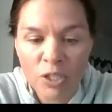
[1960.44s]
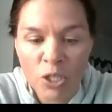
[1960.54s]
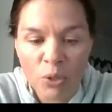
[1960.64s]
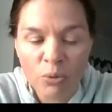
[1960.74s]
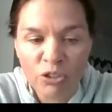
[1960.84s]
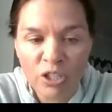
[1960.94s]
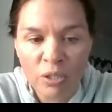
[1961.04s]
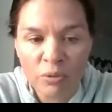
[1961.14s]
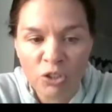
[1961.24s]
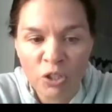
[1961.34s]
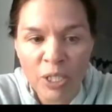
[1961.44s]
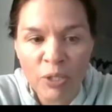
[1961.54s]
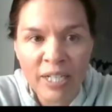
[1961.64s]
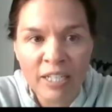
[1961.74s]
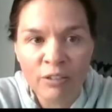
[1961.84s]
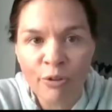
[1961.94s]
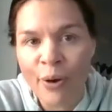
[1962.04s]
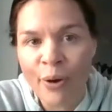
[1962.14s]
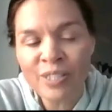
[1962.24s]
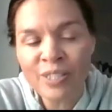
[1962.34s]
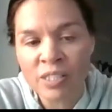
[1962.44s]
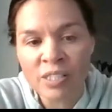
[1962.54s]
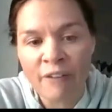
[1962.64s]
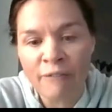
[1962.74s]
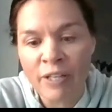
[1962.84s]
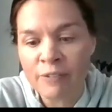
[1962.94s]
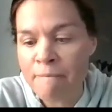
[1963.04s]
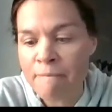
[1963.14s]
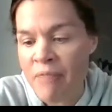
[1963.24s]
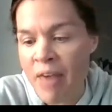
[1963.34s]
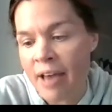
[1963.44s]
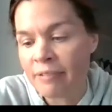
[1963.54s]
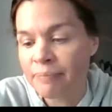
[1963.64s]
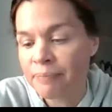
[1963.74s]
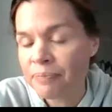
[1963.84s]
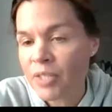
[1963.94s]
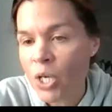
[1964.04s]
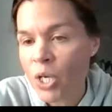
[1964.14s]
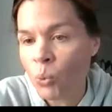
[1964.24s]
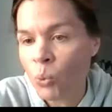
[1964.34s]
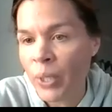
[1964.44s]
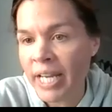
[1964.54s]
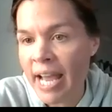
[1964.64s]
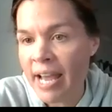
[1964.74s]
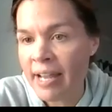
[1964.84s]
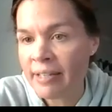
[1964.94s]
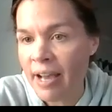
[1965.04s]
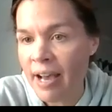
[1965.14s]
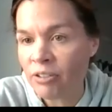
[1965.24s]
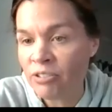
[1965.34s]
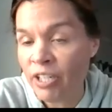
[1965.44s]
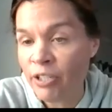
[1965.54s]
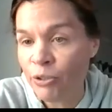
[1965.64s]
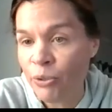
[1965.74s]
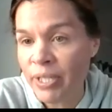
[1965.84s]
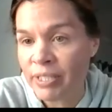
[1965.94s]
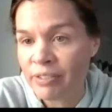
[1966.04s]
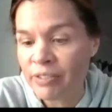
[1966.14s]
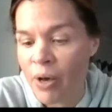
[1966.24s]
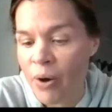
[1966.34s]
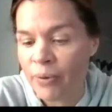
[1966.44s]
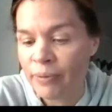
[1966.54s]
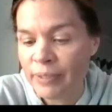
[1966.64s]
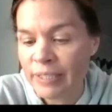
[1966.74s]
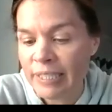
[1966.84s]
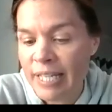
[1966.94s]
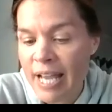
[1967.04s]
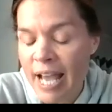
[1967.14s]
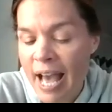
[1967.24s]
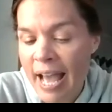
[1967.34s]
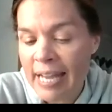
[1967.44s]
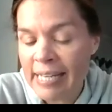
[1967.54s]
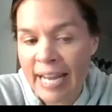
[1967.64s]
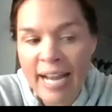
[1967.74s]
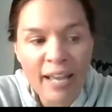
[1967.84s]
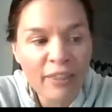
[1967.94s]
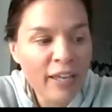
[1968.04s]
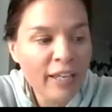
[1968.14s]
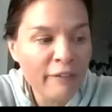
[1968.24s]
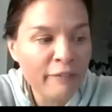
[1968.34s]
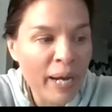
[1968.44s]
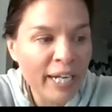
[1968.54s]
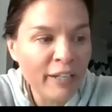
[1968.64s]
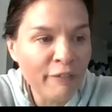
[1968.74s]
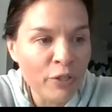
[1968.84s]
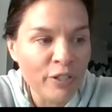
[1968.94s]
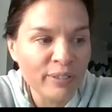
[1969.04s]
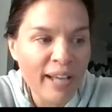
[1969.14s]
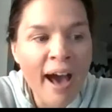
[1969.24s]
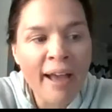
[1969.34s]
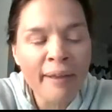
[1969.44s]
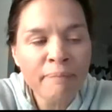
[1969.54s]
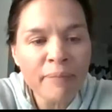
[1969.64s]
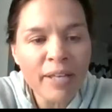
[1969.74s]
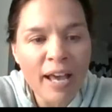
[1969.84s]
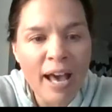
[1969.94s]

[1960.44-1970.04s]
you know, she'll be looking into those and see if there's something that we can continue doing. So again, I thank everybody for your time.